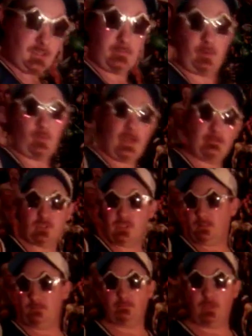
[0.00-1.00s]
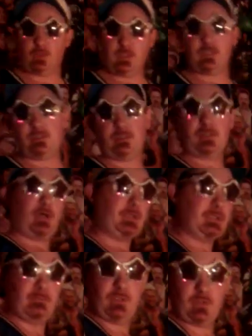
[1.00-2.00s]
up, the ravishing, bodacious,
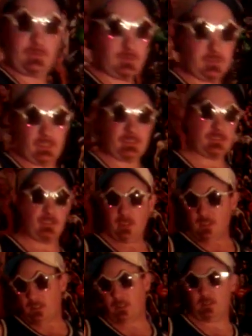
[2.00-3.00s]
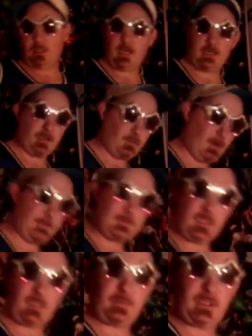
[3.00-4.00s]
awesome, beautiful, sexy Lana grabs
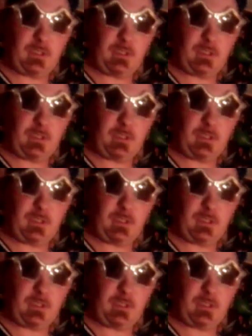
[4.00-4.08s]
onto Big